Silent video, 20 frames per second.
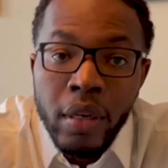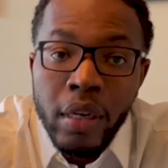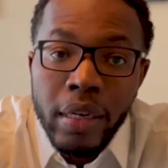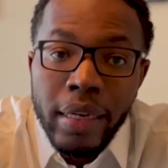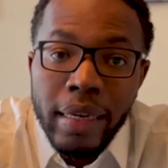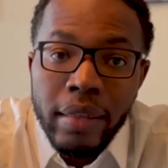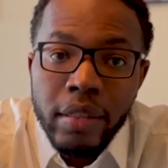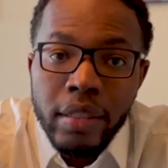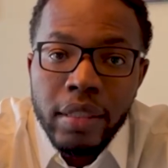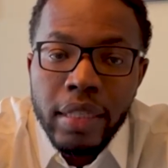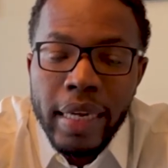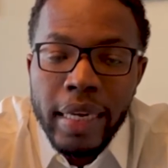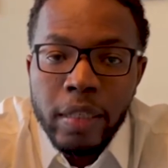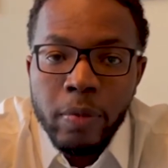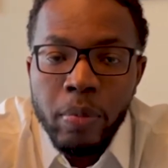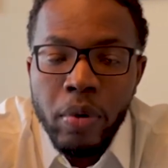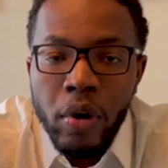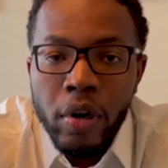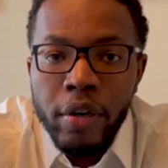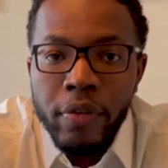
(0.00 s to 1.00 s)
Now, this
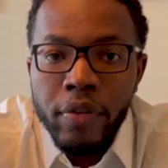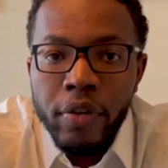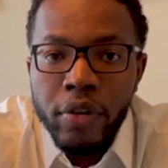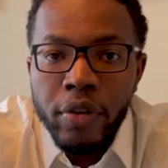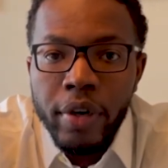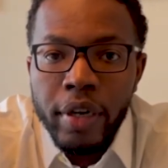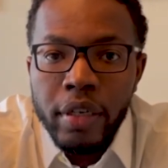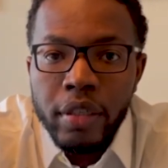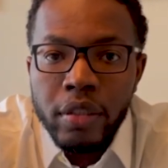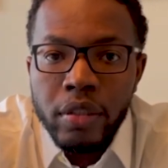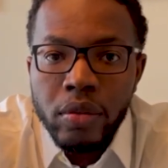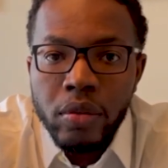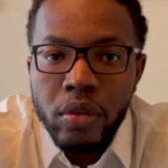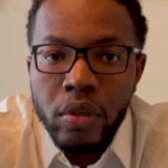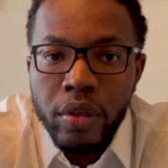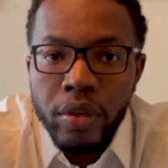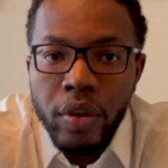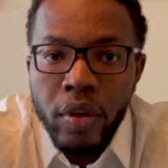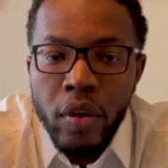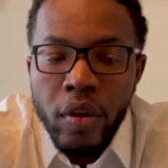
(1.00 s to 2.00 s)
next part of your credit
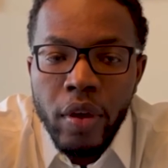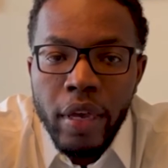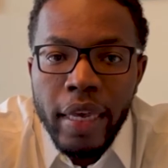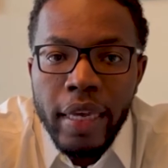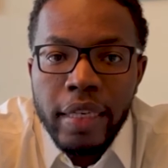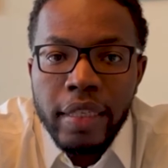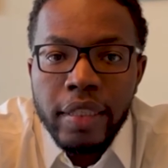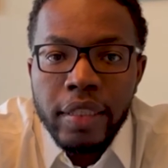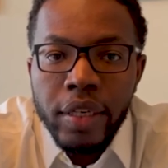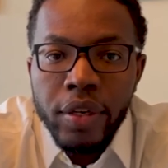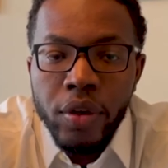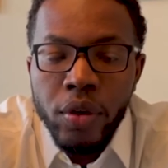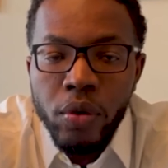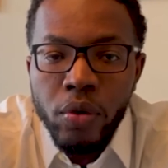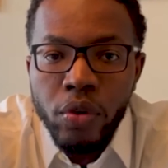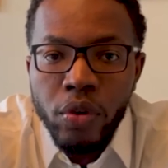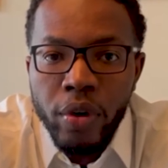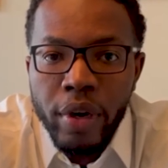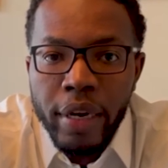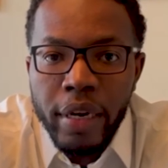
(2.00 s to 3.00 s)
score is
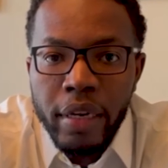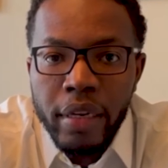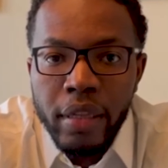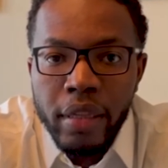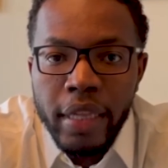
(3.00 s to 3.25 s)
new credit.